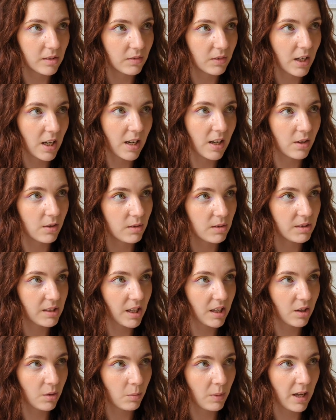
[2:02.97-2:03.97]
of getting used
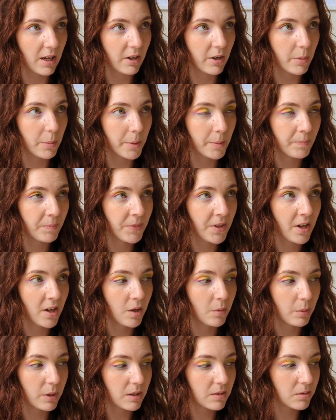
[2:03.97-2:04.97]
out of your makeup.
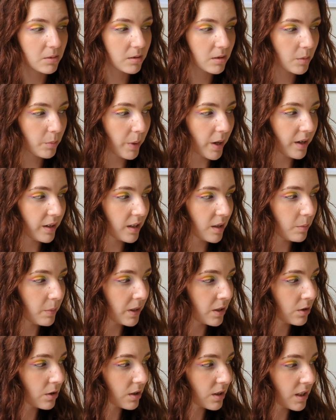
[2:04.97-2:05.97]
But it's also partly
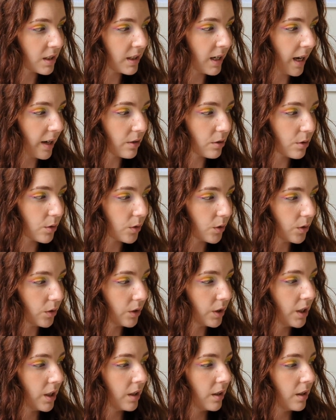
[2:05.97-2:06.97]
been just a
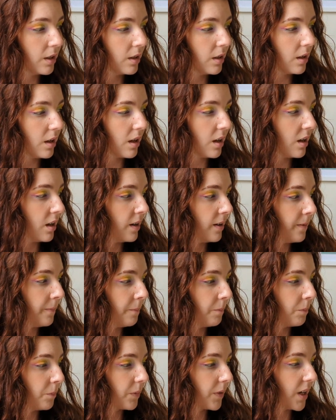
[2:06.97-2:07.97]
natural um,
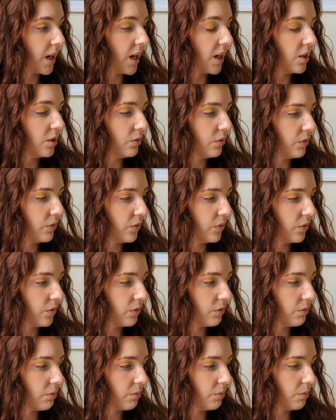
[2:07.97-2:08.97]
kind of
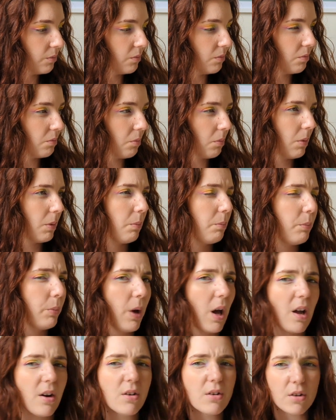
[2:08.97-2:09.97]

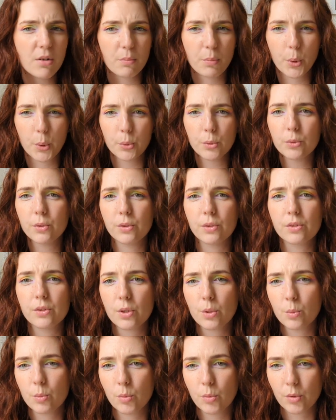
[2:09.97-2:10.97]
I don't know, pull
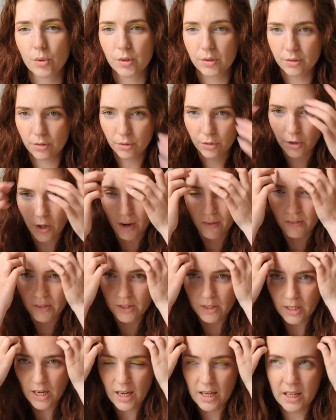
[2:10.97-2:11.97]
towards or
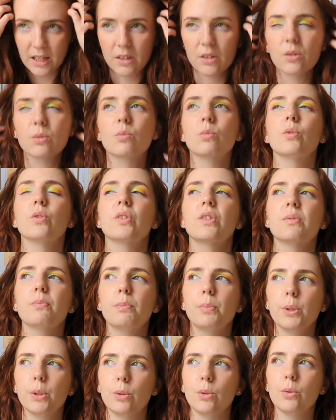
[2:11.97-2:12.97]
gravitating towards
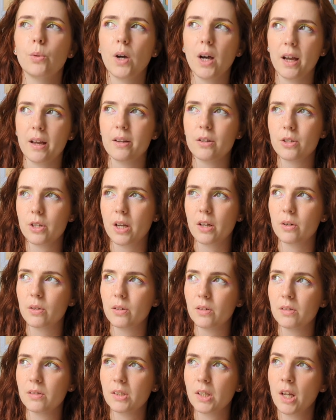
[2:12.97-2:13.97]
blue
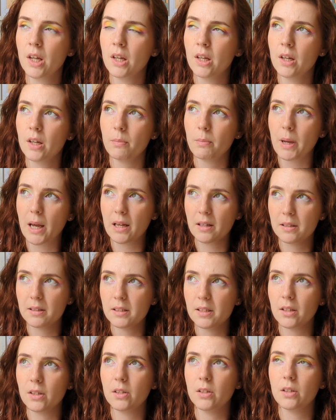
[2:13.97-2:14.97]
eyeshadows,
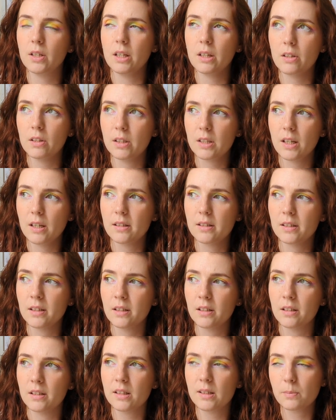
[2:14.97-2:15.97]
pastel,
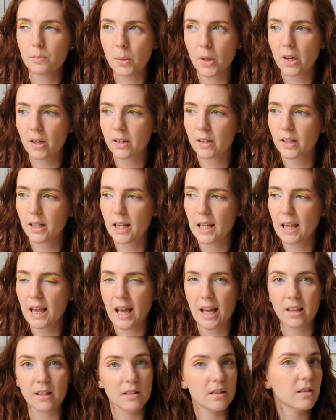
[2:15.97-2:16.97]
iridescent, sparkly,
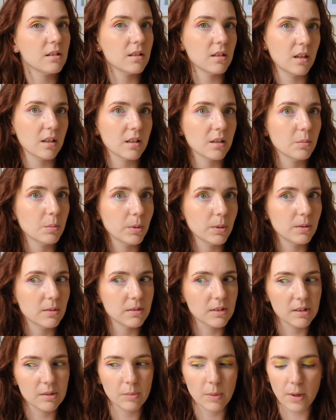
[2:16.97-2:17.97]
and darker
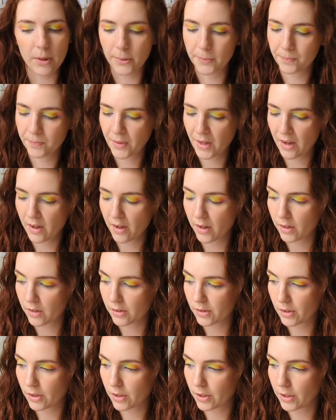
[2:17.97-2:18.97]
blues as well.
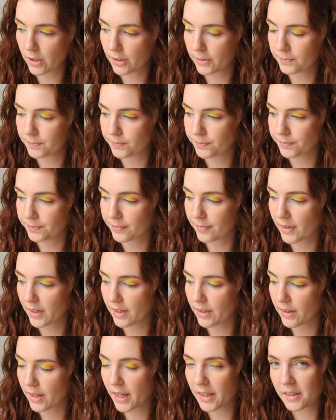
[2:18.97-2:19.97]
So
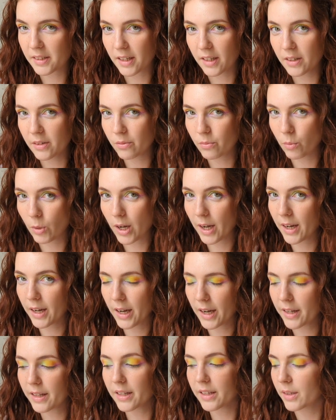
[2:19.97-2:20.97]
that's kind of why
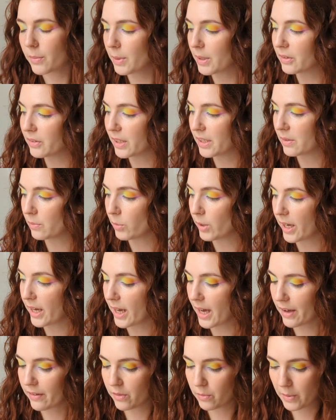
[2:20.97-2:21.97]
I think the big reason why I
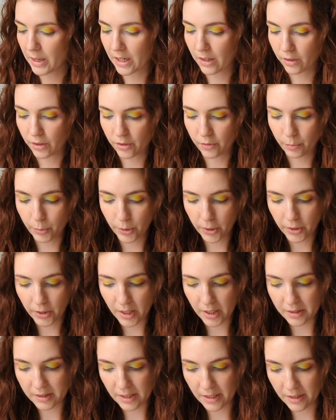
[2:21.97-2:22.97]
haven't made a lot of
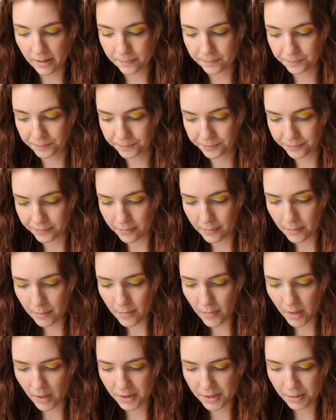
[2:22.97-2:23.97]
progress. And
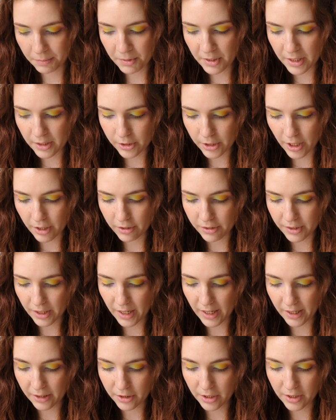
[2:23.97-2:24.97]
some of these shadows I
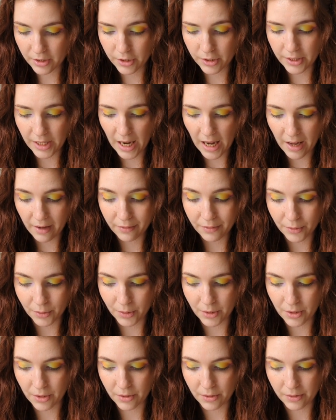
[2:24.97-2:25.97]
actually just have
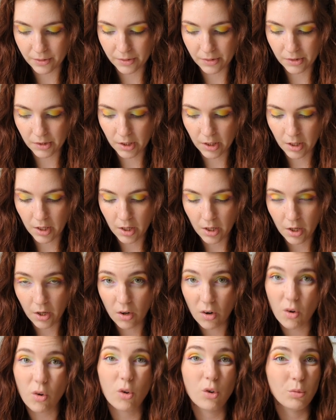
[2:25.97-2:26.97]
not used
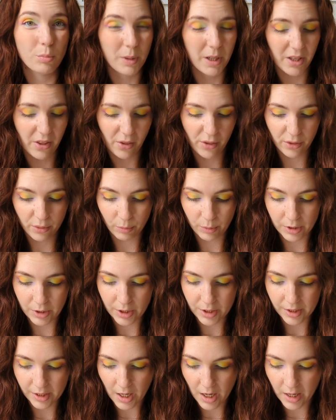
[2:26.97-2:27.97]
all month, which
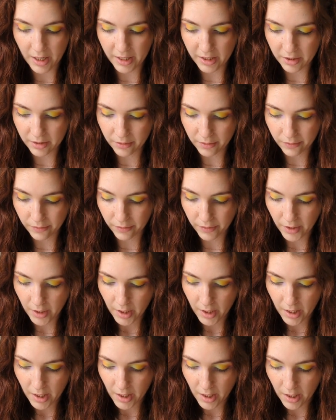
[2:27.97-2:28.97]
is kind of
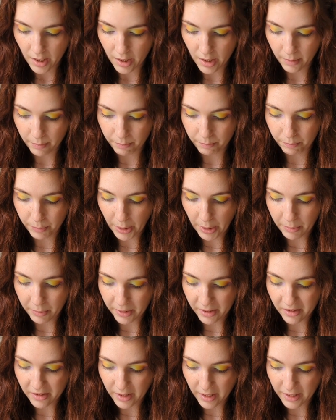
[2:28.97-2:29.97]
a
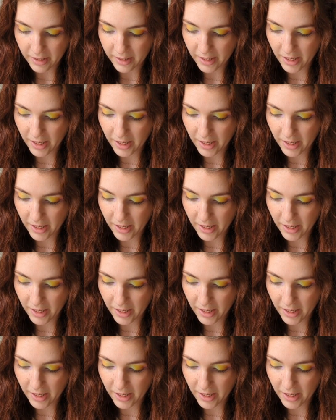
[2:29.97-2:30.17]
bummer, I